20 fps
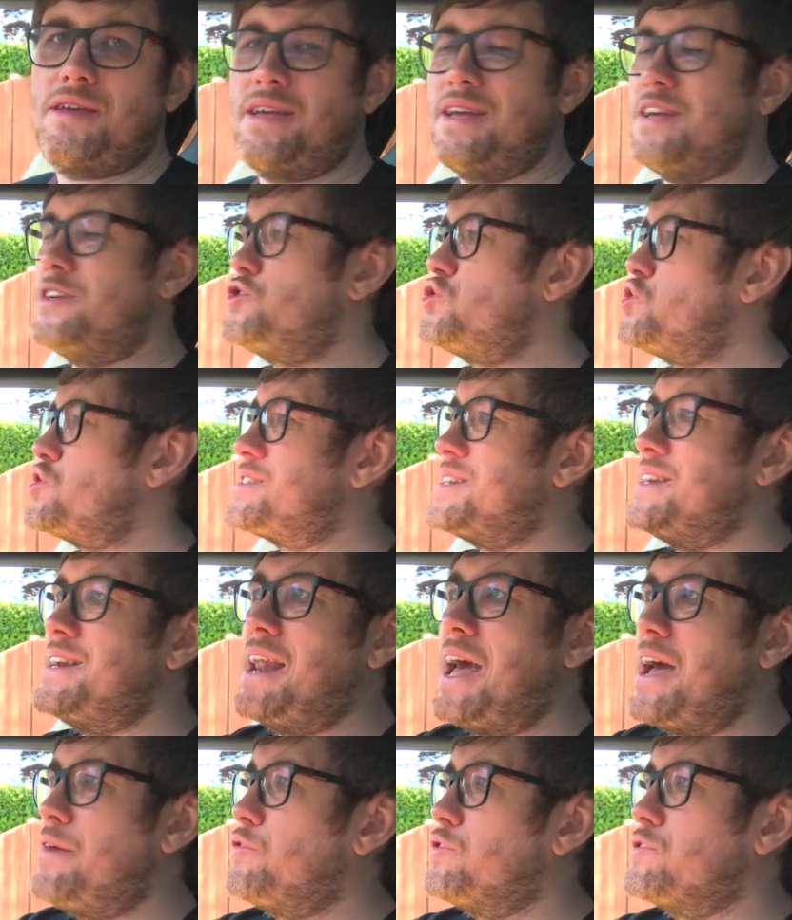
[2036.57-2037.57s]
is just
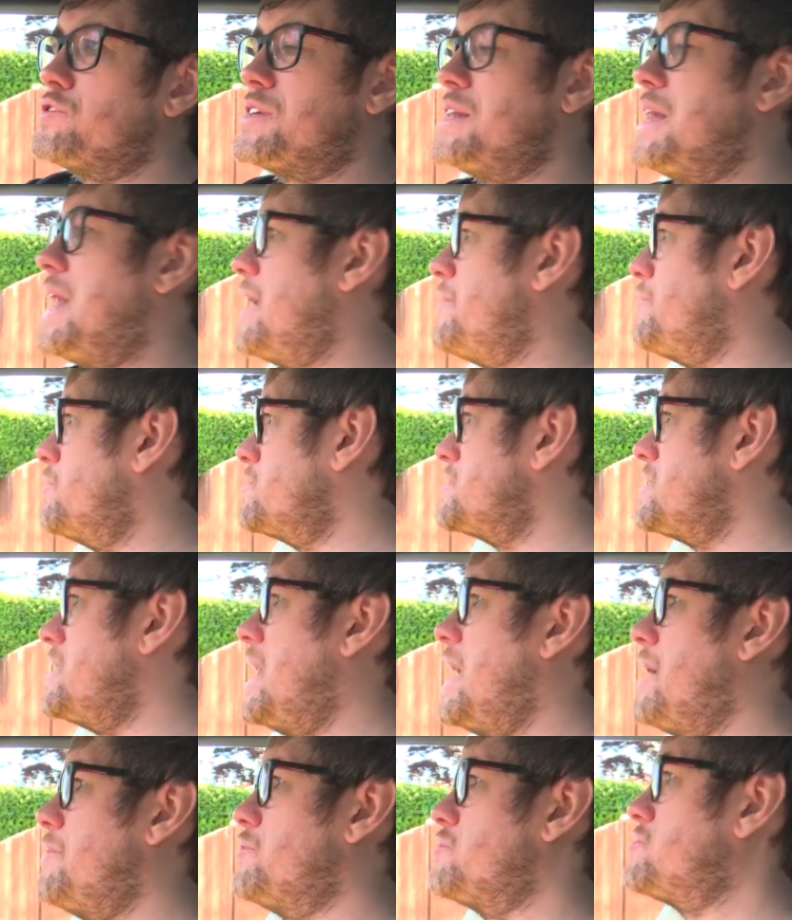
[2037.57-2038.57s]
levels and levels and
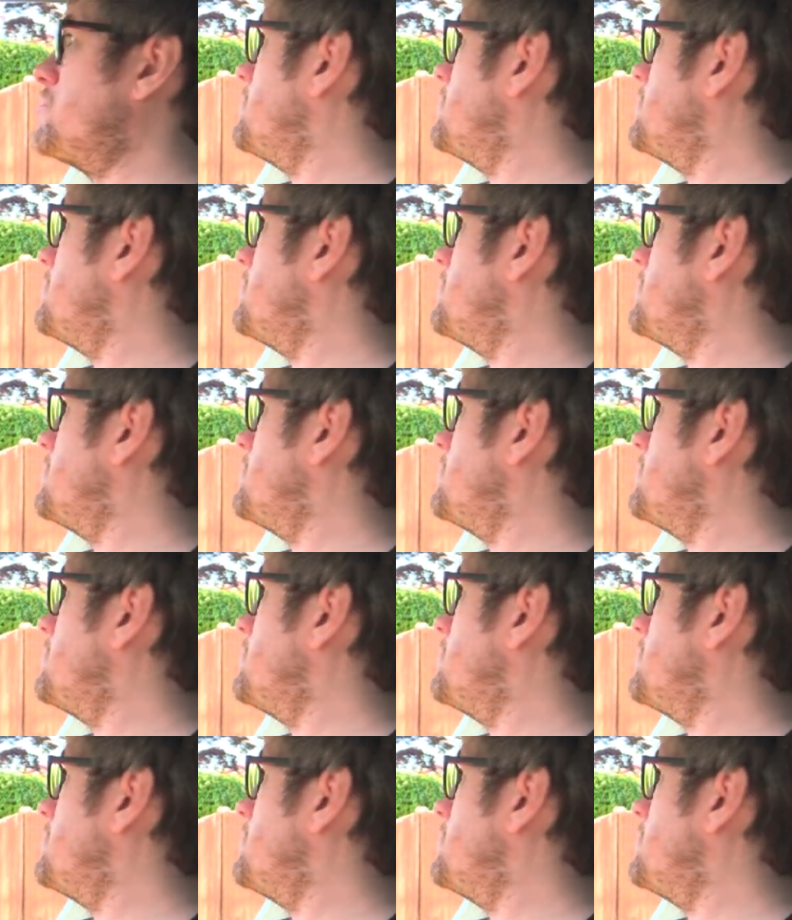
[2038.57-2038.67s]
levels